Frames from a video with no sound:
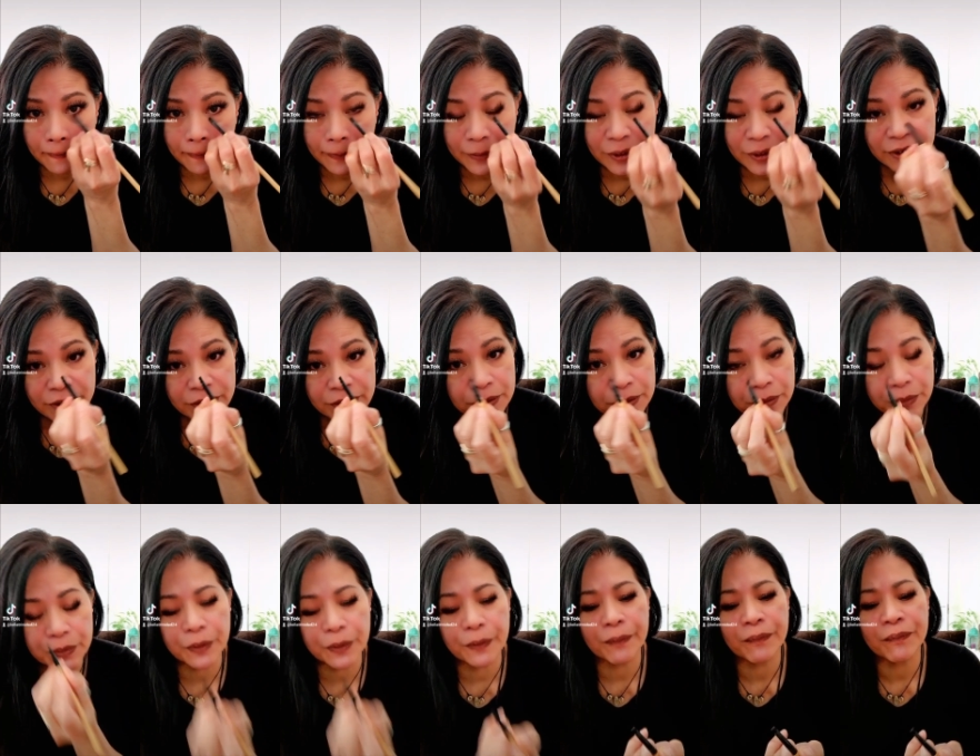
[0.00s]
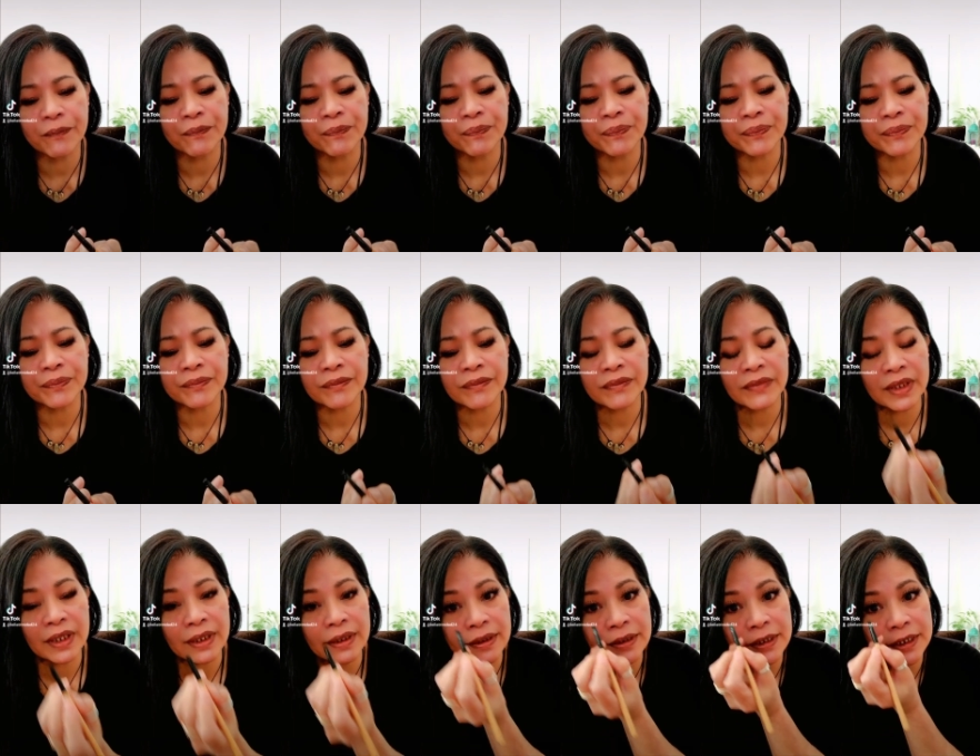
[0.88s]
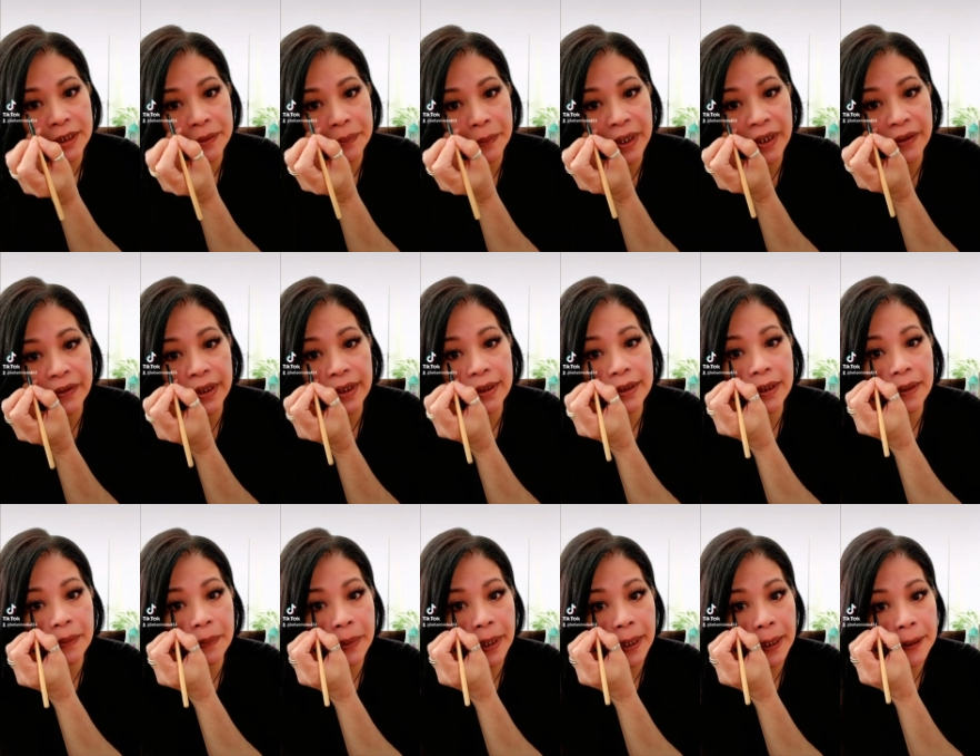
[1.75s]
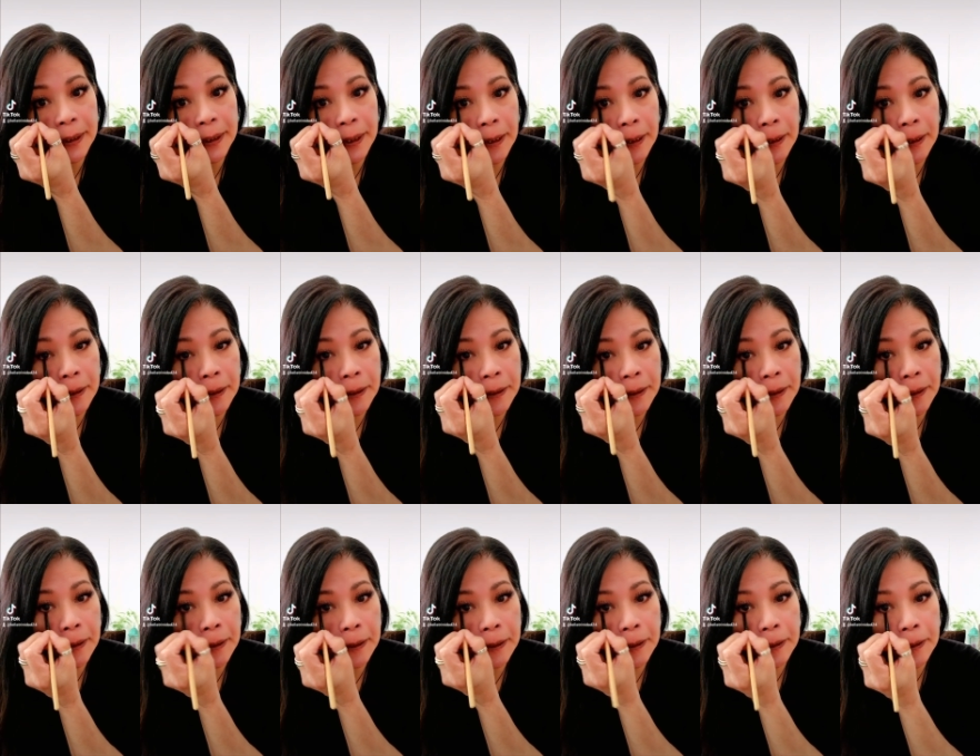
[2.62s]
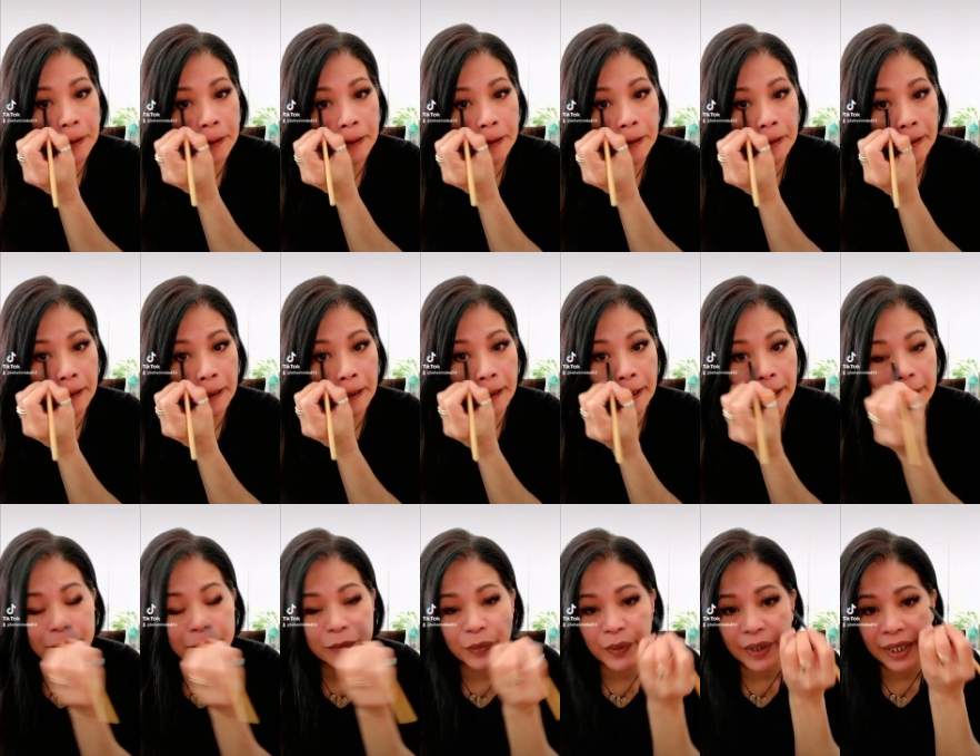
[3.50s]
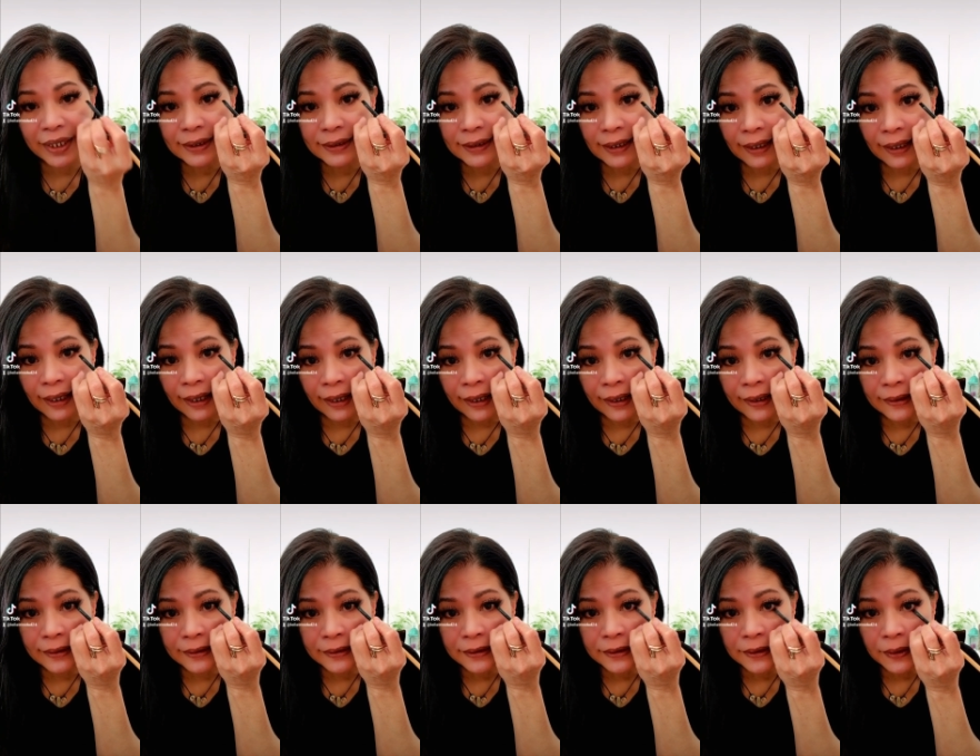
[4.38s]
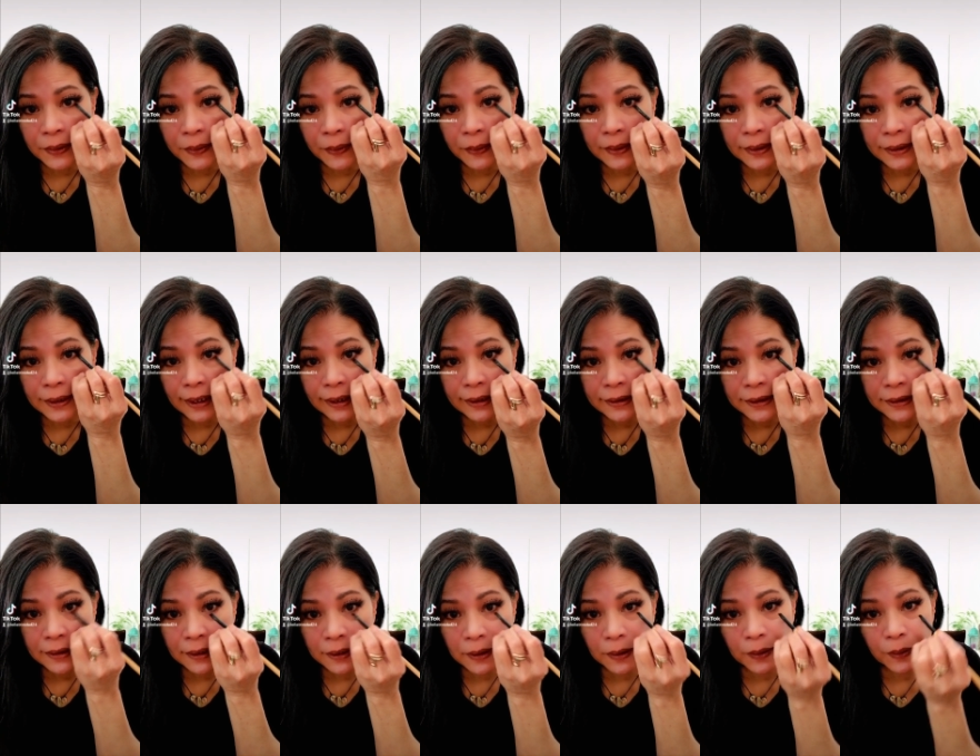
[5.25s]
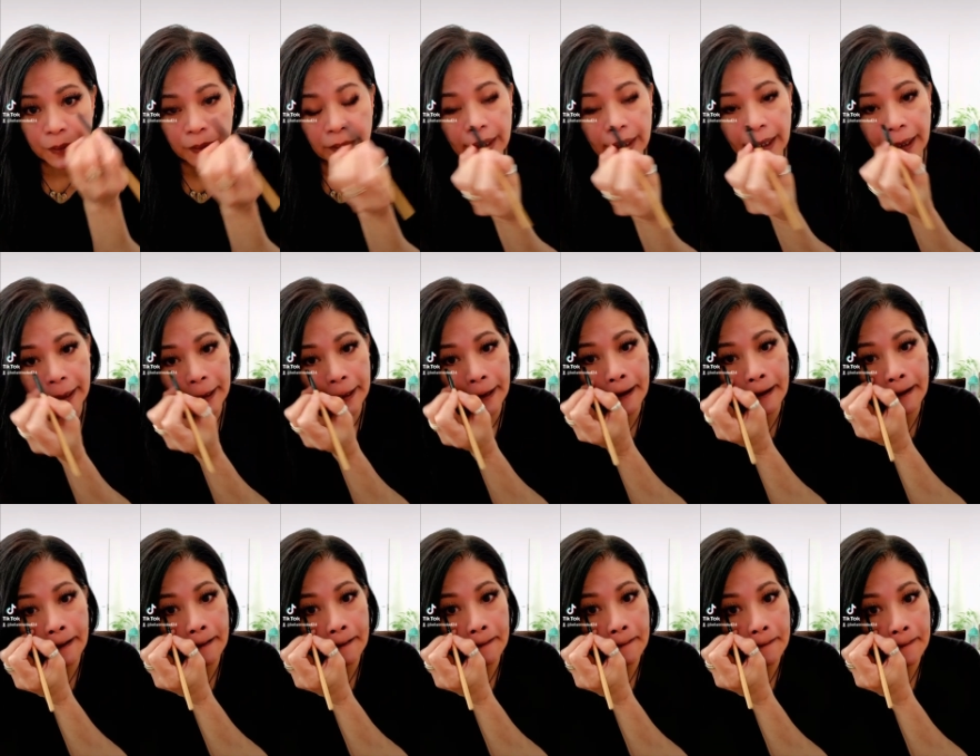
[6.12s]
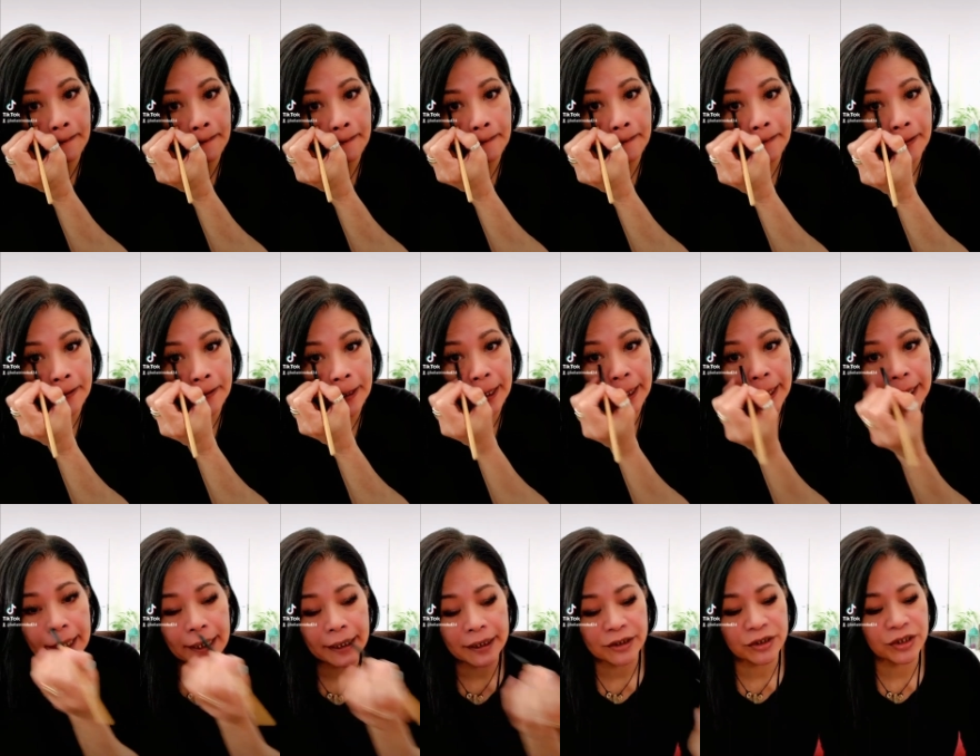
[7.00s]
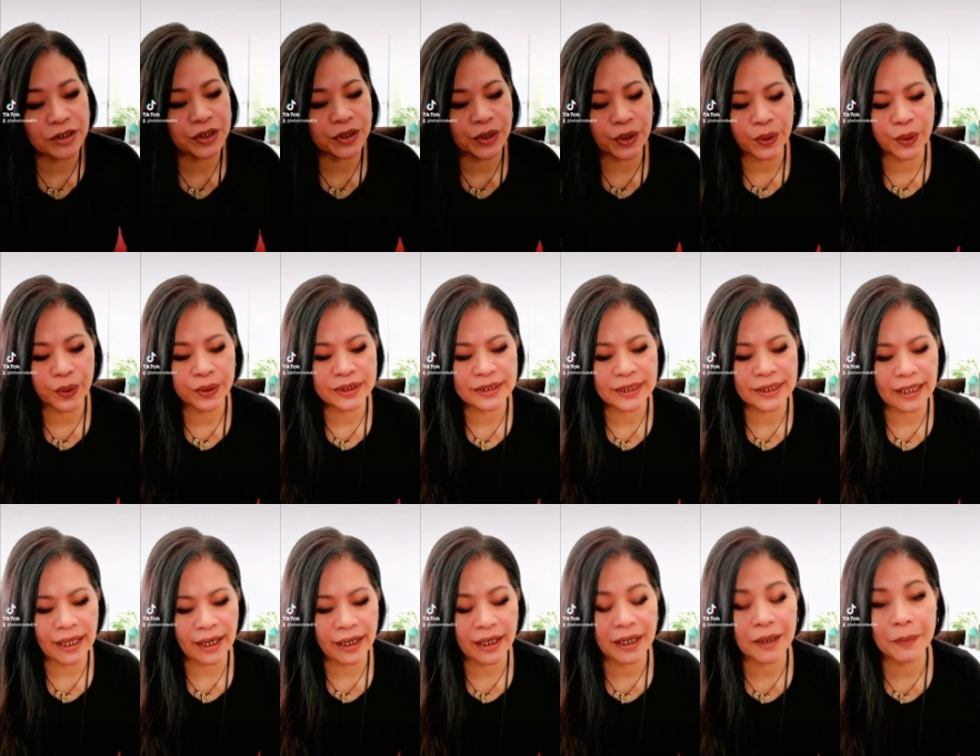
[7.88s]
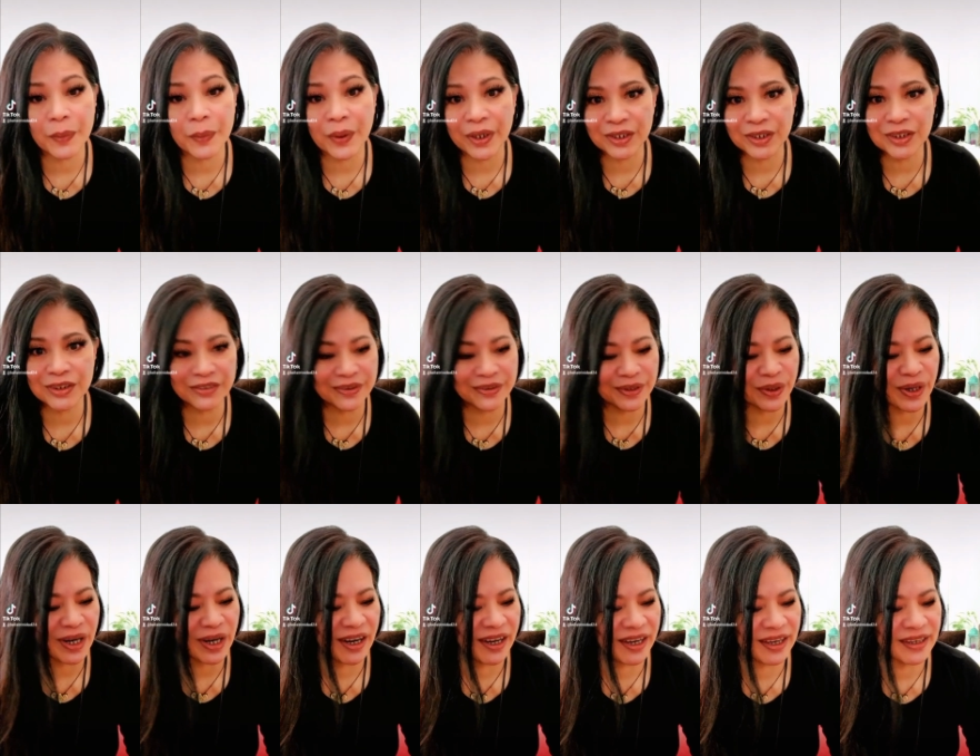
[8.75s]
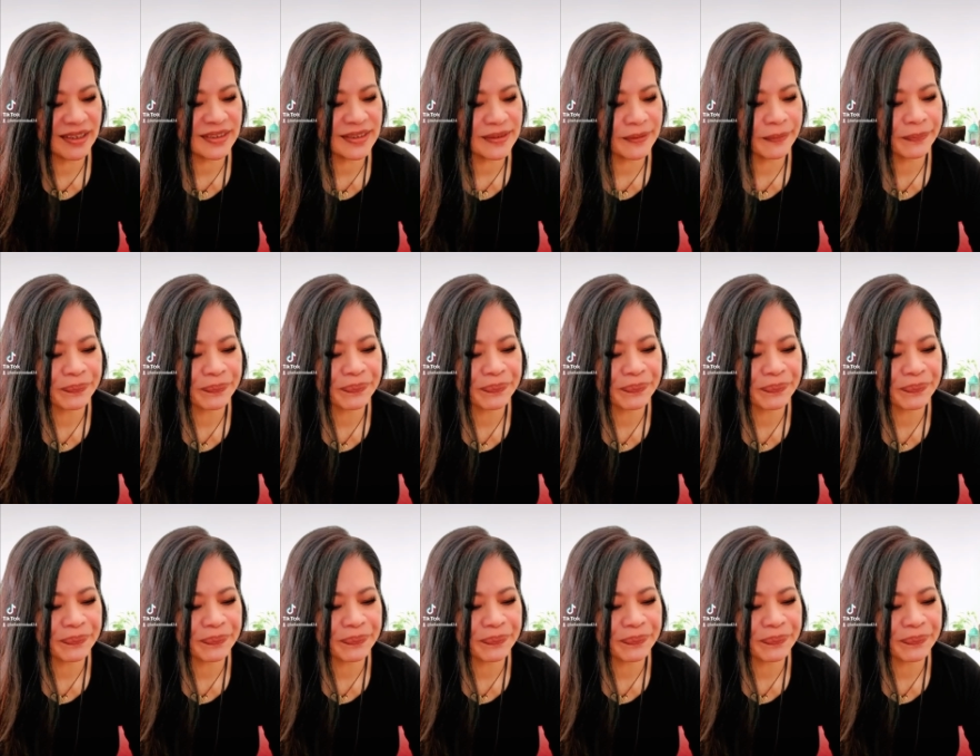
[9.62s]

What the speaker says: just to smear it a bit and break the line so it doesn't look like really, so it's like a part of your eyes.